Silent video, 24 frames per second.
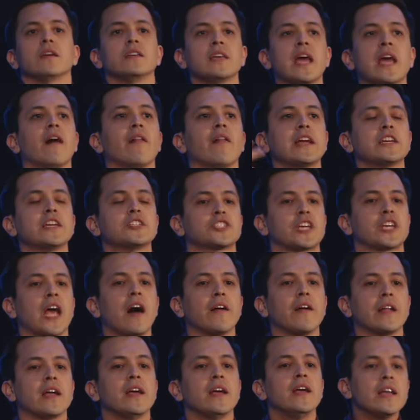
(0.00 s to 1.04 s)
Yelling,
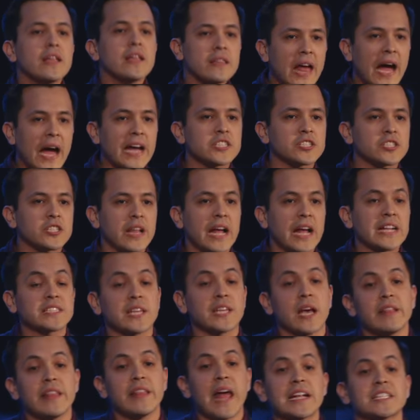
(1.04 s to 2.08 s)
shouting, that's,
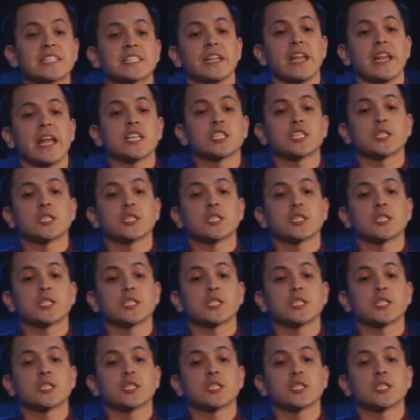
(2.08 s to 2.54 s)
that's, a, that's an